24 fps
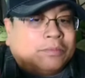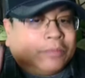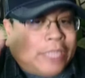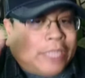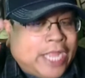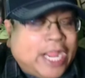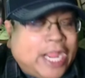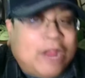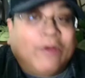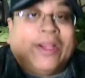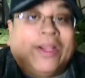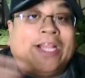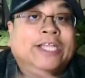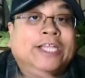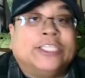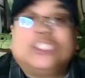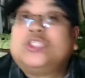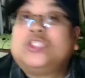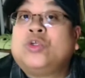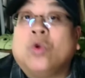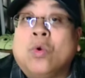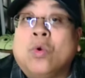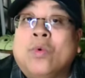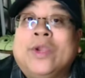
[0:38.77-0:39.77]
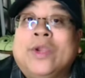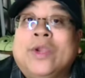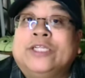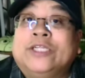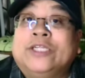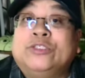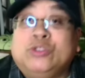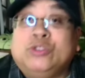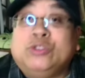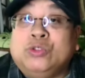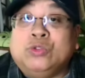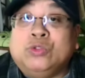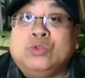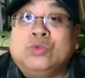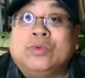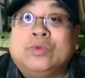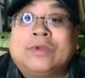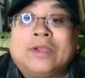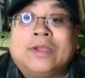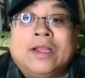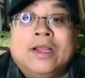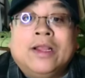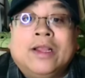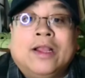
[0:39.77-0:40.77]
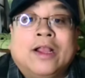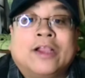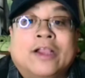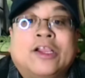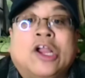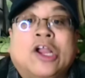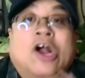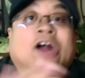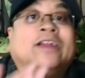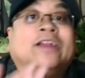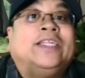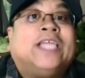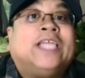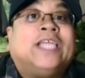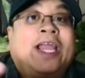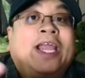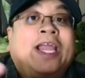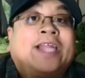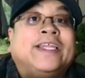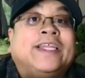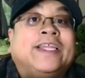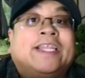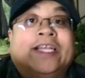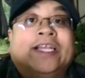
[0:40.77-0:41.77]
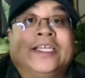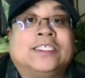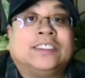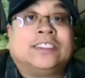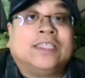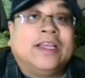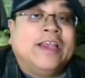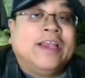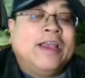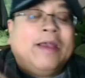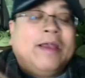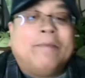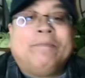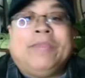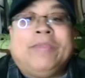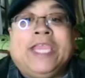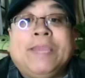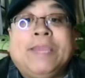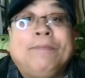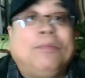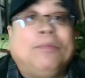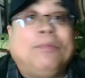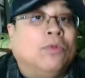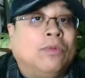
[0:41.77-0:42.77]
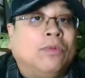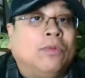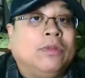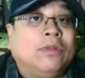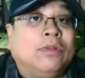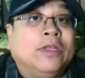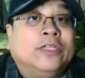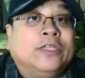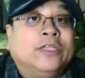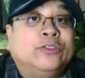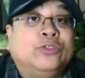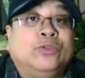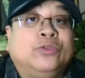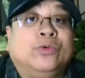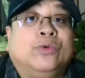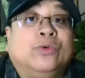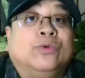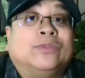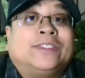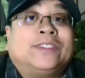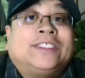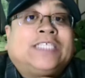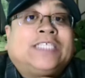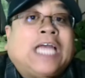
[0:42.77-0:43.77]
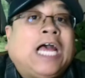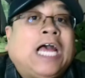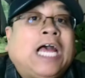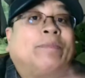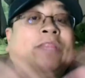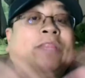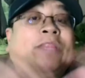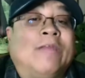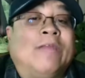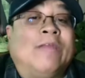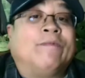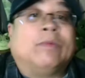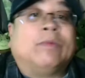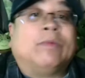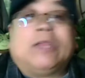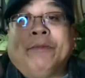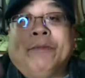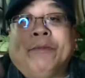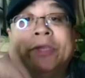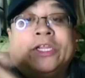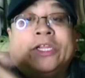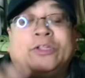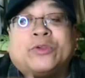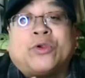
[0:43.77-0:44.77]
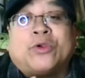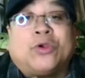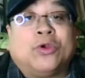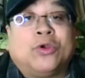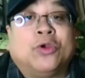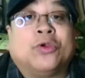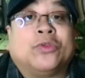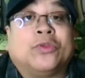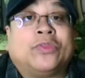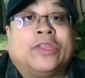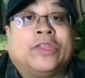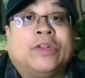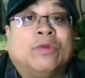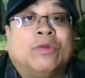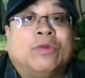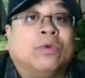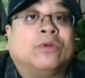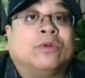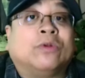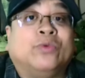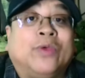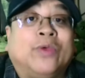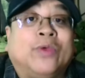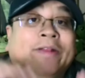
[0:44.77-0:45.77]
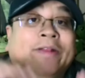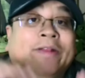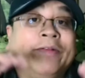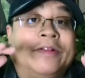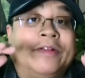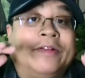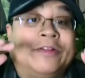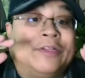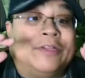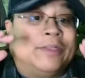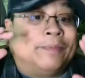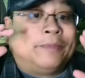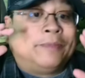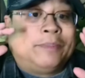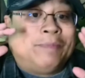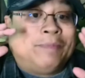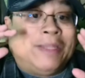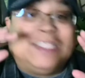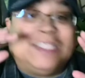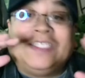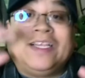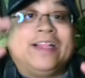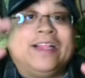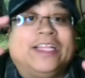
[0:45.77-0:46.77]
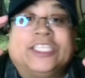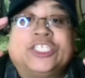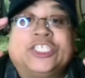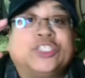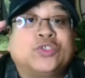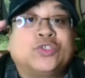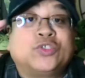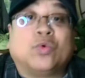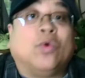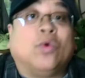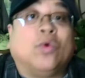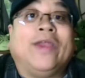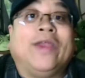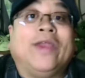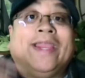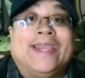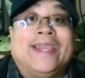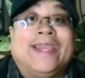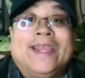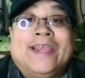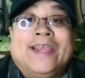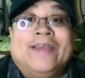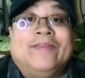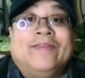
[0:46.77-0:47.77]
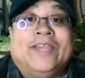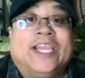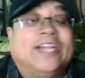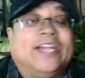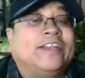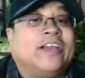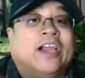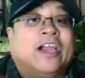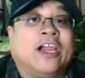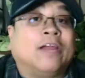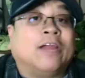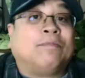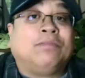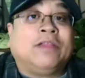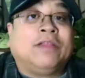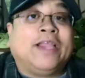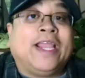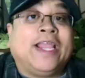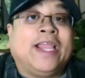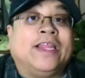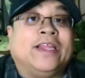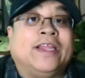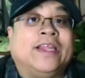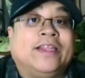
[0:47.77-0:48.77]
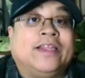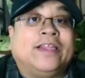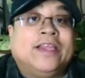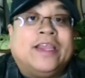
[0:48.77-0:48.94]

Harry is going to uh, contact his people to stop them from coming to Earth in order to in basically destroy the entire planet.